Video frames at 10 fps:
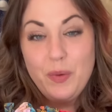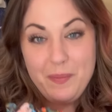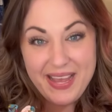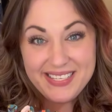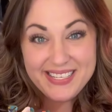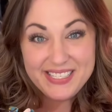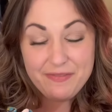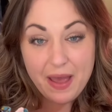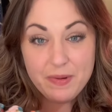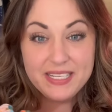makes this
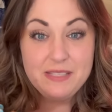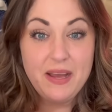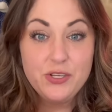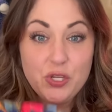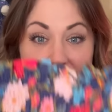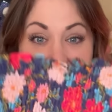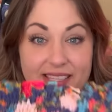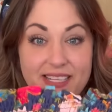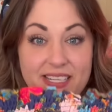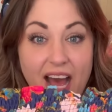fabric special is
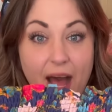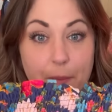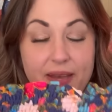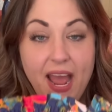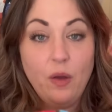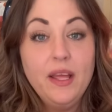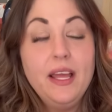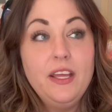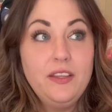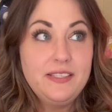the top. Now,
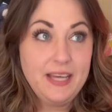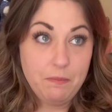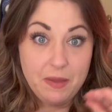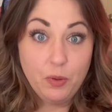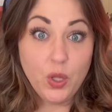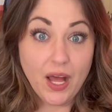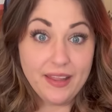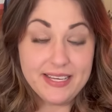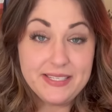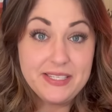some people
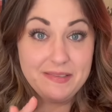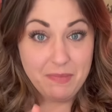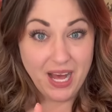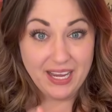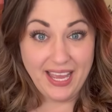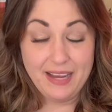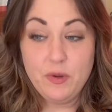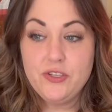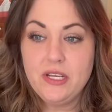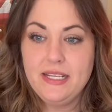call this smocking,
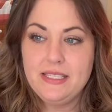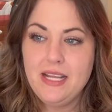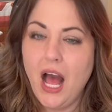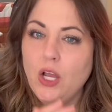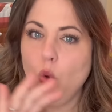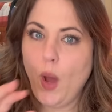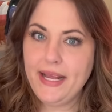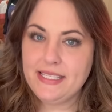which it's not quite